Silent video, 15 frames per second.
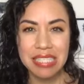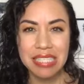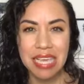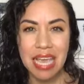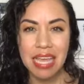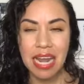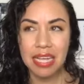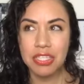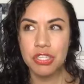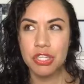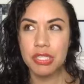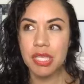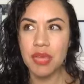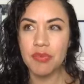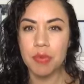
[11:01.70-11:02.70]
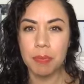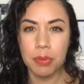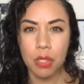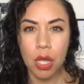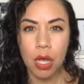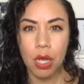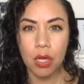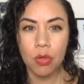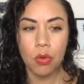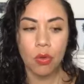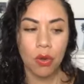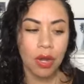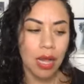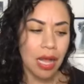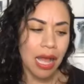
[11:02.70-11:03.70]
yet. I just have a blog,
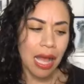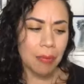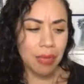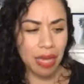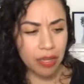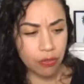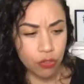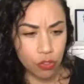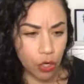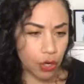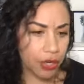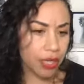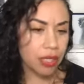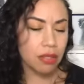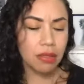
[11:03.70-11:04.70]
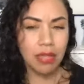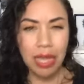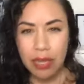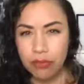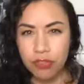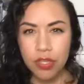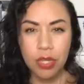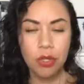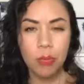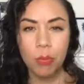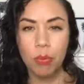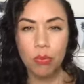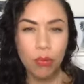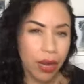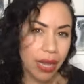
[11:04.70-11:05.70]
or I'm kind of starting a lifestyle
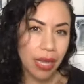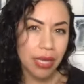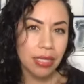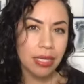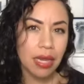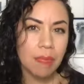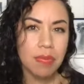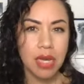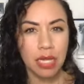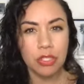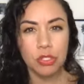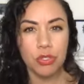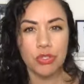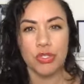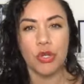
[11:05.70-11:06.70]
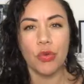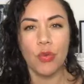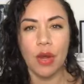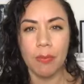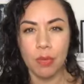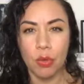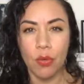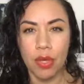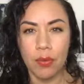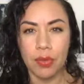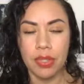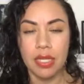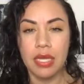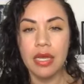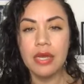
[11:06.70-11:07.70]
brand and I'm not too sure where I'm going with
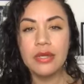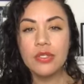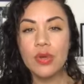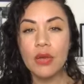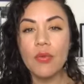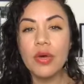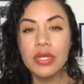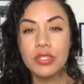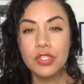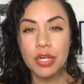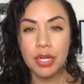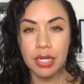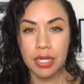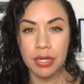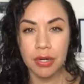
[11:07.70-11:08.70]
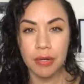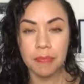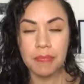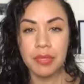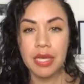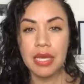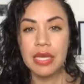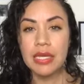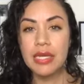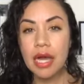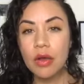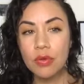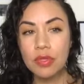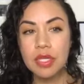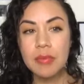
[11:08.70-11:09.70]
it. So I want to start here, not
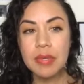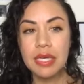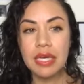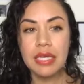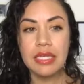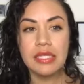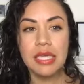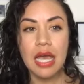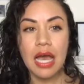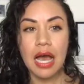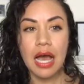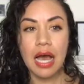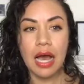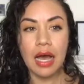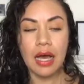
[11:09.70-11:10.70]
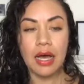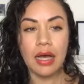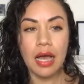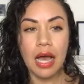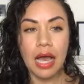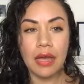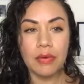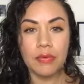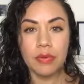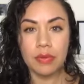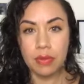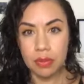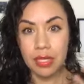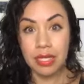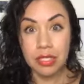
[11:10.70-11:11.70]
only because
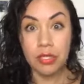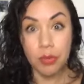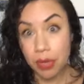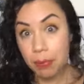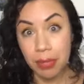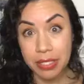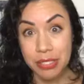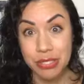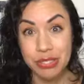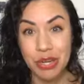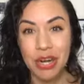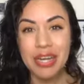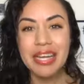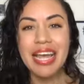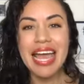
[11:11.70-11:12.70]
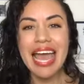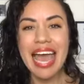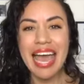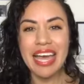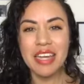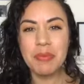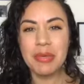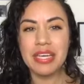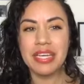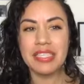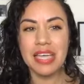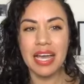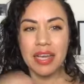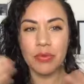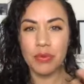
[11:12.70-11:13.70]
that's a great place to start, and because
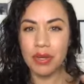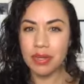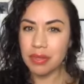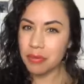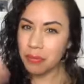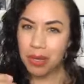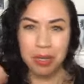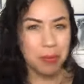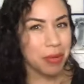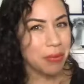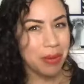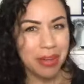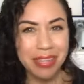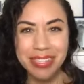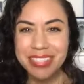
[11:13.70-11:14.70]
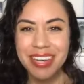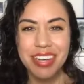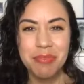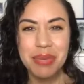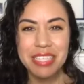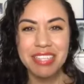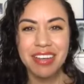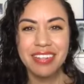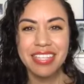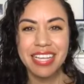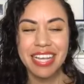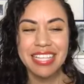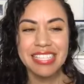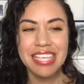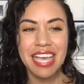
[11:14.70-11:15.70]
I want to walk my walk and talk my talk, like
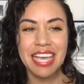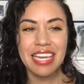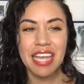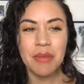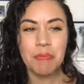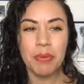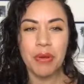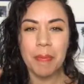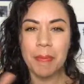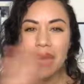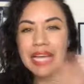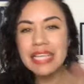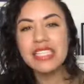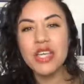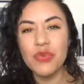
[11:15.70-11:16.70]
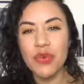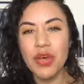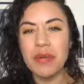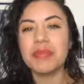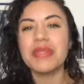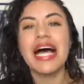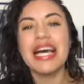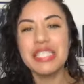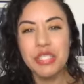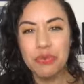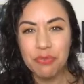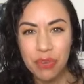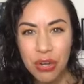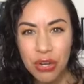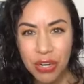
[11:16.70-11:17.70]
I said, and put my stuff on blast
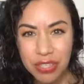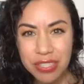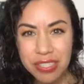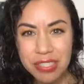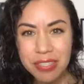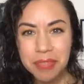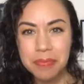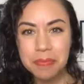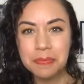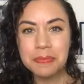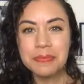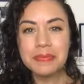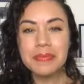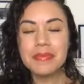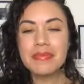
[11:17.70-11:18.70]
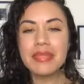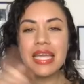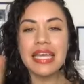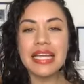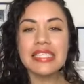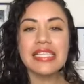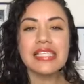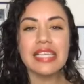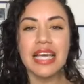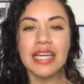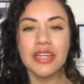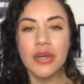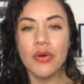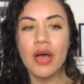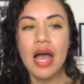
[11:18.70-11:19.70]
first. And as a side
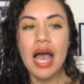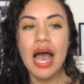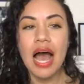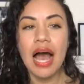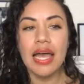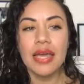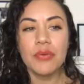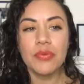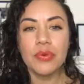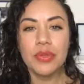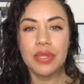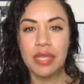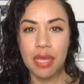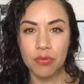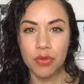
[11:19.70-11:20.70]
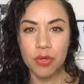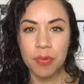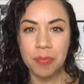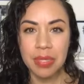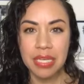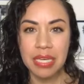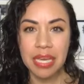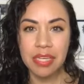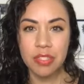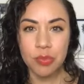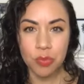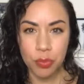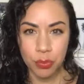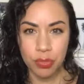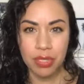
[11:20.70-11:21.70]
note, I will never be as
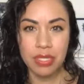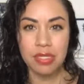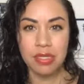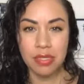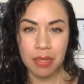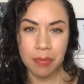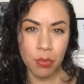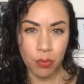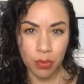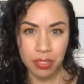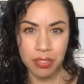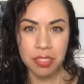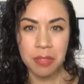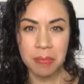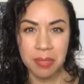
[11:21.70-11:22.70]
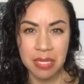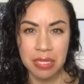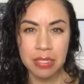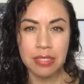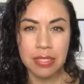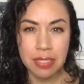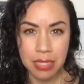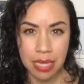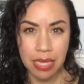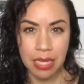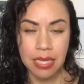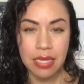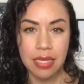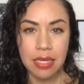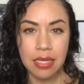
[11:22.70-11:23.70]
ruthless as I'm going to be
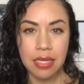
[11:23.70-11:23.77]
today